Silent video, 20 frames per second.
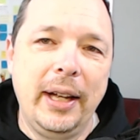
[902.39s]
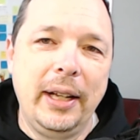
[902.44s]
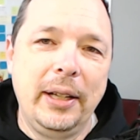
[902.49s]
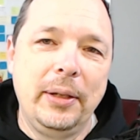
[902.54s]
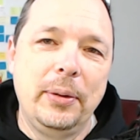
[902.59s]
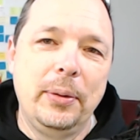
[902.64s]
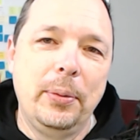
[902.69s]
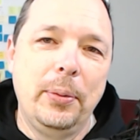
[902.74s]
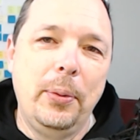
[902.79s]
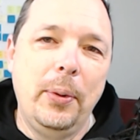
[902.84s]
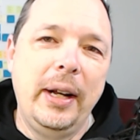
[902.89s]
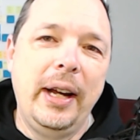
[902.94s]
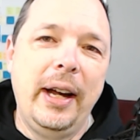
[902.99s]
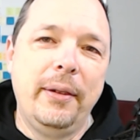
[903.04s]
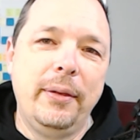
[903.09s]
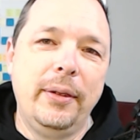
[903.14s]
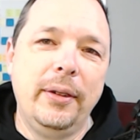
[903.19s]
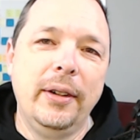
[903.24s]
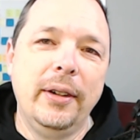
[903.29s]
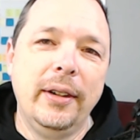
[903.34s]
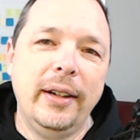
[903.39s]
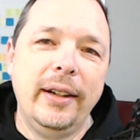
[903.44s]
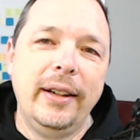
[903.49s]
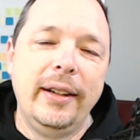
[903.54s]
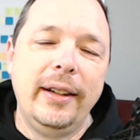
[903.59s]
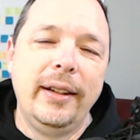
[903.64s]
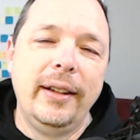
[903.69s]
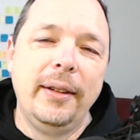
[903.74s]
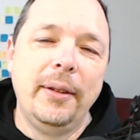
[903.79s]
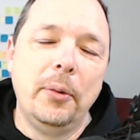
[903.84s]
likes, whatever
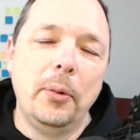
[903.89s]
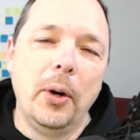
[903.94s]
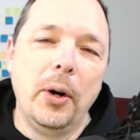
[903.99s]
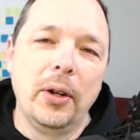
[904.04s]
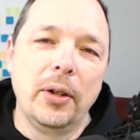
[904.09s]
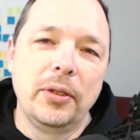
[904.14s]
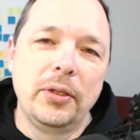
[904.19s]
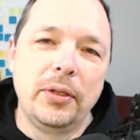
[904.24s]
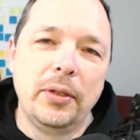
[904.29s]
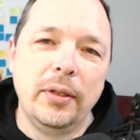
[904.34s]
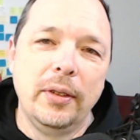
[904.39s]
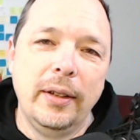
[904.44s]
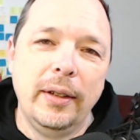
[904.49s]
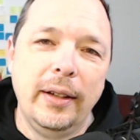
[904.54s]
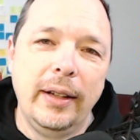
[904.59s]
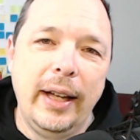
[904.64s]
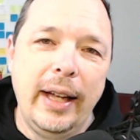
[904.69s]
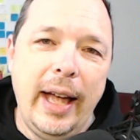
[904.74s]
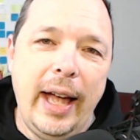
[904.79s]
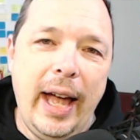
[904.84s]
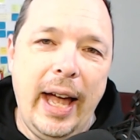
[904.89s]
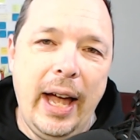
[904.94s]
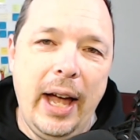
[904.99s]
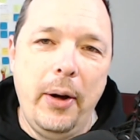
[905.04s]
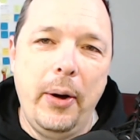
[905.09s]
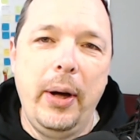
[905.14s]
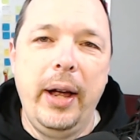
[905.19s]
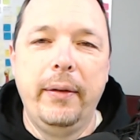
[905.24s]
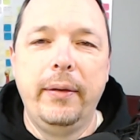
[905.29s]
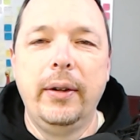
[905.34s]
works
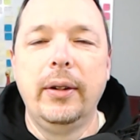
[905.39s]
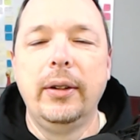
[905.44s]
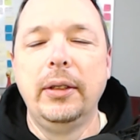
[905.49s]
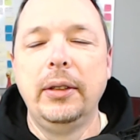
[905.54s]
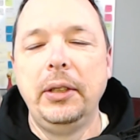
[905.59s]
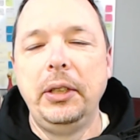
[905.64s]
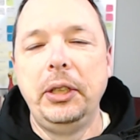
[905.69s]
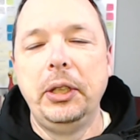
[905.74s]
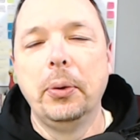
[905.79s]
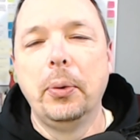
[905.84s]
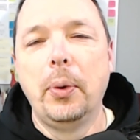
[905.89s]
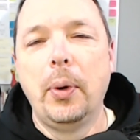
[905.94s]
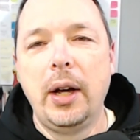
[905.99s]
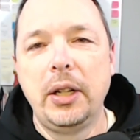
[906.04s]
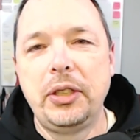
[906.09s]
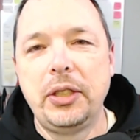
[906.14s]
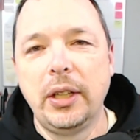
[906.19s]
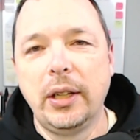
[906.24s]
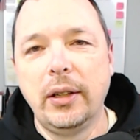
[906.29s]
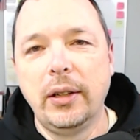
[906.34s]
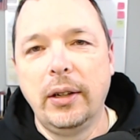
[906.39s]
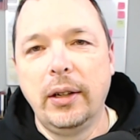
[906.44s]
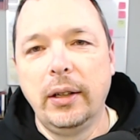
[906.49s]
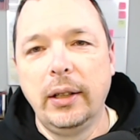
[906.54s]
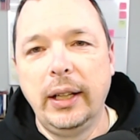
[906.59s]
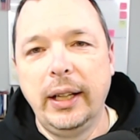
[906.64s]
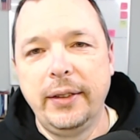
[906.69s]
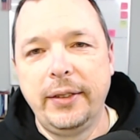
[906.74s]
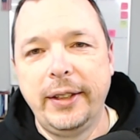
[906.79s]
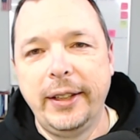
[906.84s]
however you're watching
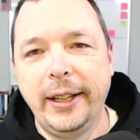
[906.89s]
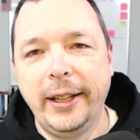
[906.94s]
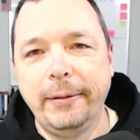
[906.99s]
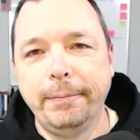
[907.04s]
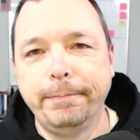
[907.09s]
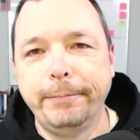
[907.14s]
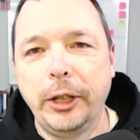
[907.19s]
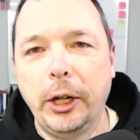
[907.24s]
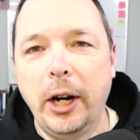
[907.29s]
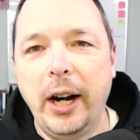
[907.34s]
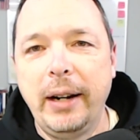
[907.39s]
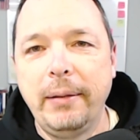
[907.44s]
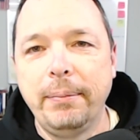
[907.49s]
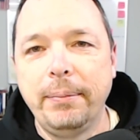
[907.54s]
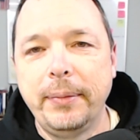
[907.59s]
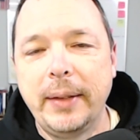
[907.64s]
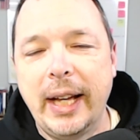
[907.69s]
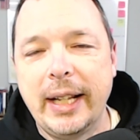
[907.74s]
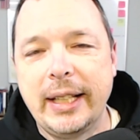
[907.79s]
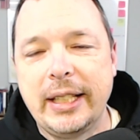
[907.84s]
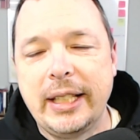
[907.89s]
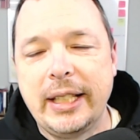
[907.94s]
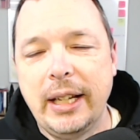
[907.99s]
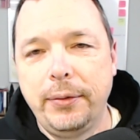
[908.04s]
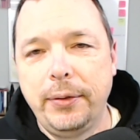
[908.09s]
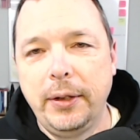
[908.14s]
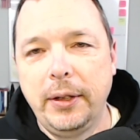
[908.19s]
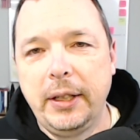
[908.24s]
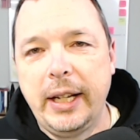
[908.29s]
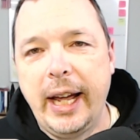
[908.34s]
or listening. All right, that's
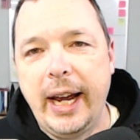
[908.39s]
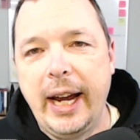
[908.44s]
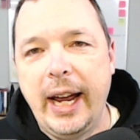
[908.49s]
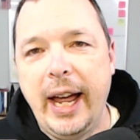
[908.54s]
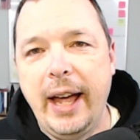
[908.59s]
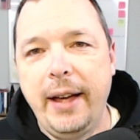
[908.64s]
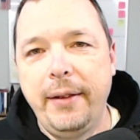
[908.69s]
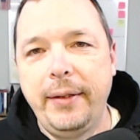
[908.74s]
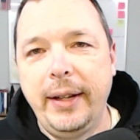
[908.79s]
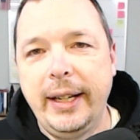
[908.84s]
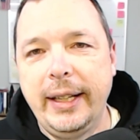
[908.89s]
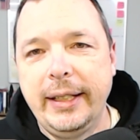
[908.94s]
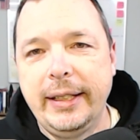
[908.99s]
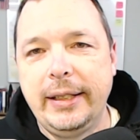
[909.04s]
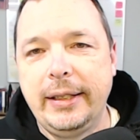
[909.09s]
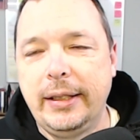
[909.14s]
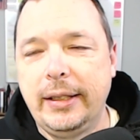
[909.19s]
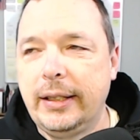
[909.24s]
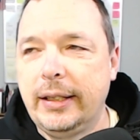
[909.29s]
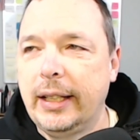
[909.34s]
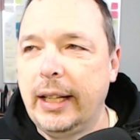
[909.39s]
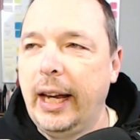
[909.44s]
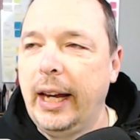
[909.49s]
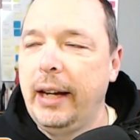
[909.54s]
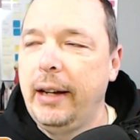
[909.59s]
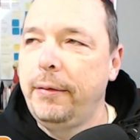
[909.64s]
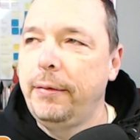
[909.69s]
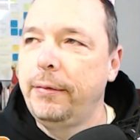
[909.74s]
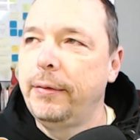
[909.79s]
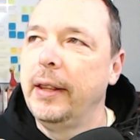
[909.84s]
it for today. Have a
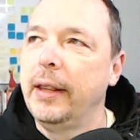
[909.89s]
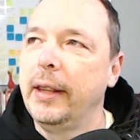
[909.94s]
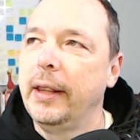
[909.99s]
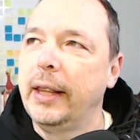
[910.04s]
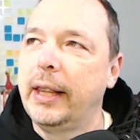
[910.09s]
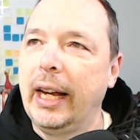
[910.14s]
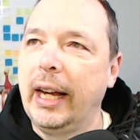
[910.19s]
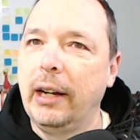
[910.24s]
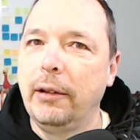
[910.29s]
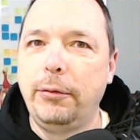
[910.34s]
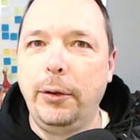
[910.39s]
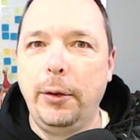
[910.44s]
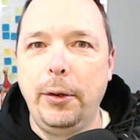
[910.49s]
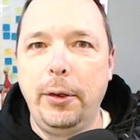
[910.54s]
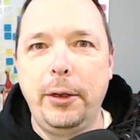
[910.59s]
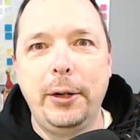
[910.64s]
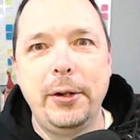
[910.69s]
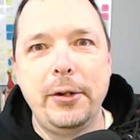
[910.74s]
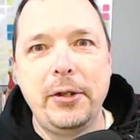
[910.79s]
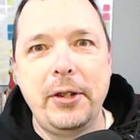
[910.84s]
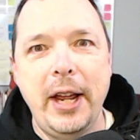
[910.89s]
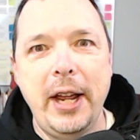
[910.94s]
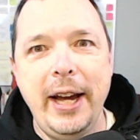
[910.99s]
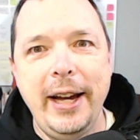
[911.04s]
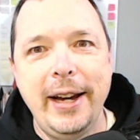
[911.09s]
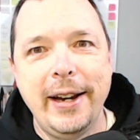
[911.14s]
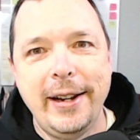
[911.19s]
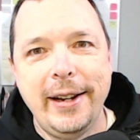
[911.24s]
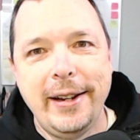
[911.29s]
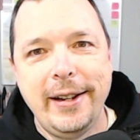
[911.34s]
safe and thankful
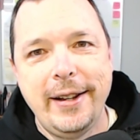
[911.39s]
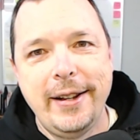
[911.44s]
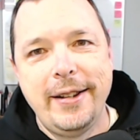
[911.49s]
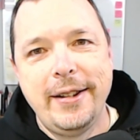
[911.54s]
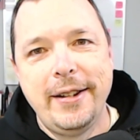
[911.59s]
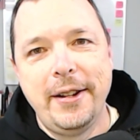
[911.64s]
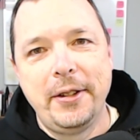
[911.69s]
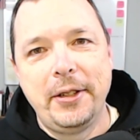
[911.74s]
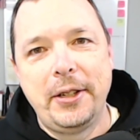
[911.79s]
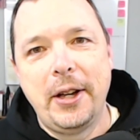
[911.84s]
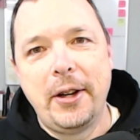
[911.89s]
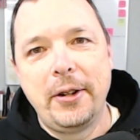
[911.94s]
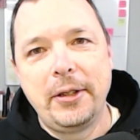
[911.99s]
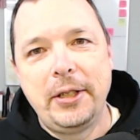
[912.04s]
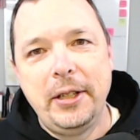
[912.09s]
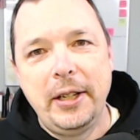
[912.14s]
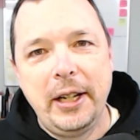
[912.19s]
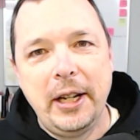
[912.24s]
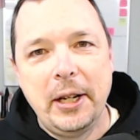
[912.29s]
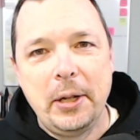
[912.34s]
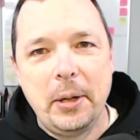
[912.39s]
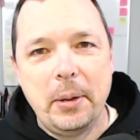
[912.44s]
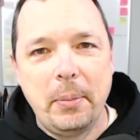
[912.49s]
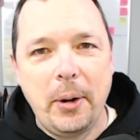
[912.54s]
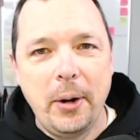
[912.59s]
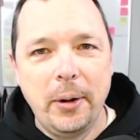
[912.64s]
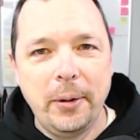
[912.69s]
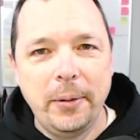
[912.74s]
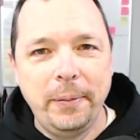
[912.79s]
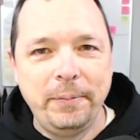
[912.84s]
Thursday. I'll talk to you again
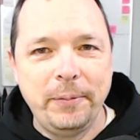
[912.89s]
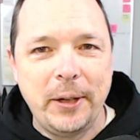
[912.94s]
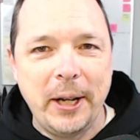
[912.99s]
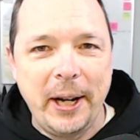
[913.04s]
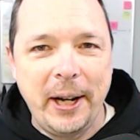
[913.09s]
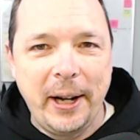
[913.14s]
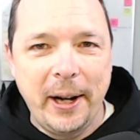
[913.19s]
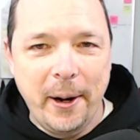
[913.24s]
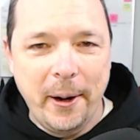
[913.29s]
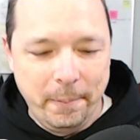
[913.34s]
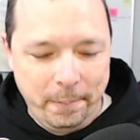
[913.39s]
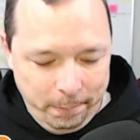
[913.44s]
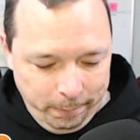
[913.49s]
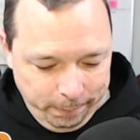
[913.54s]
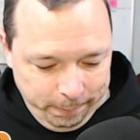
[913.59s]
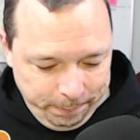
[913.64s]
tomorrow. Take care.